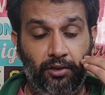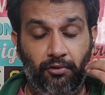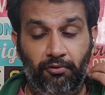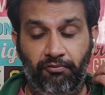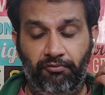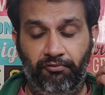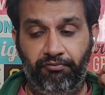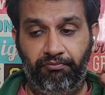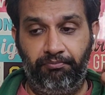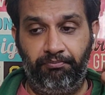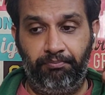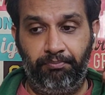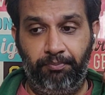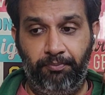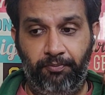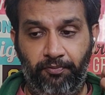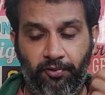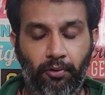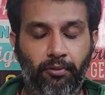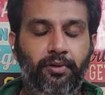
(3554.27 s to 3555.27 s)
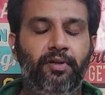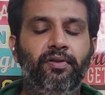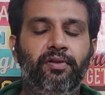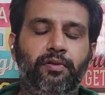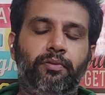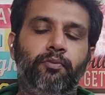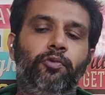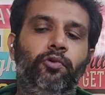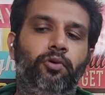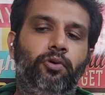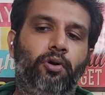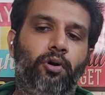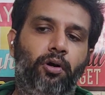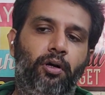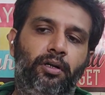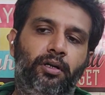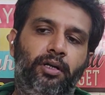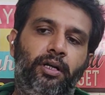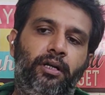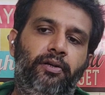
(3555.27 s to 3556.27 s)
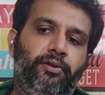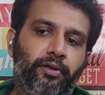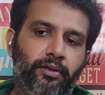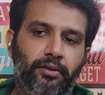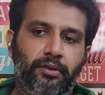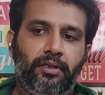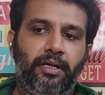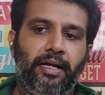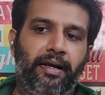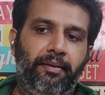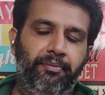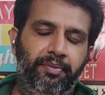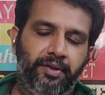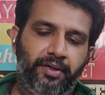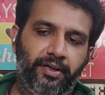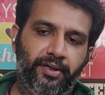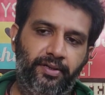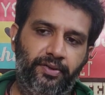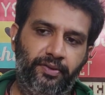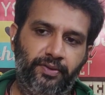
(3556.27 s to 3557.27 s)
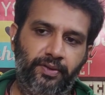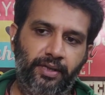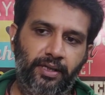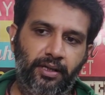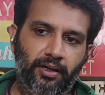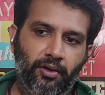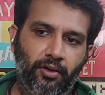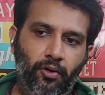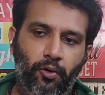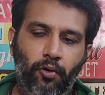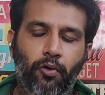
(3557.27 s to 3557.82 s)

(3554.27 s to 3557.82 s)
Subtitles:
You focus more on internal happiness,